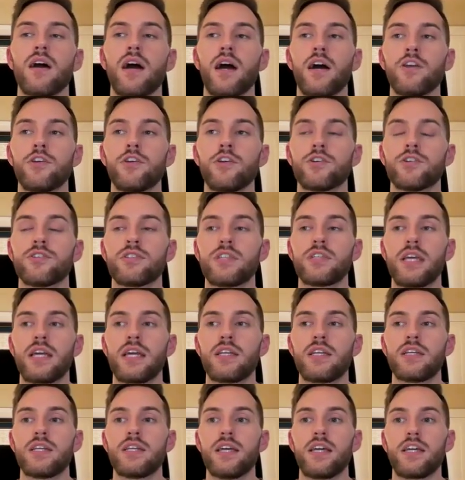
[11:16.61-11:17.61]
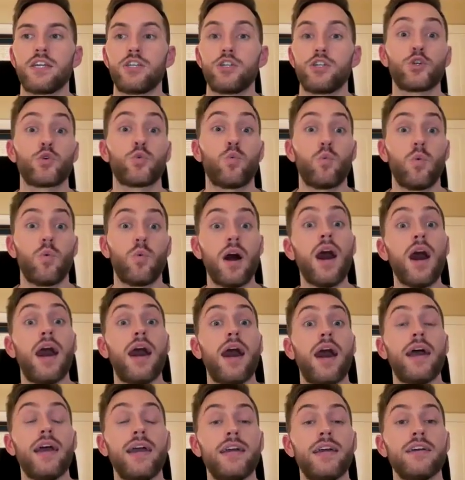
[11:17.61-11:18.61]
understanding your
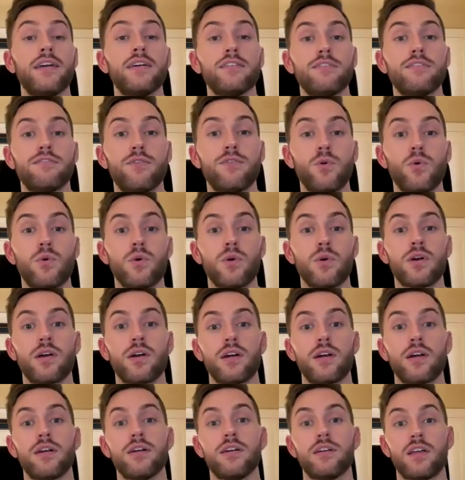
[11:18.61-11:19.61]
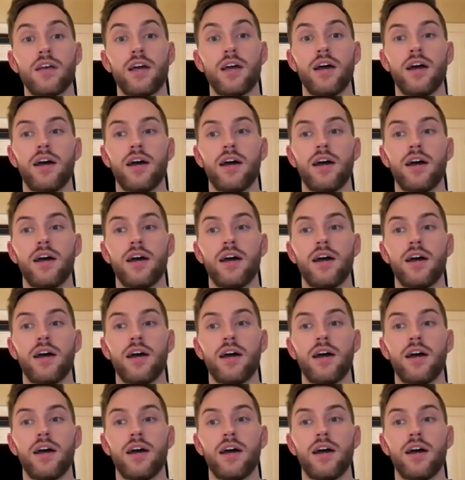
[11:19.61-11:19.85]
why for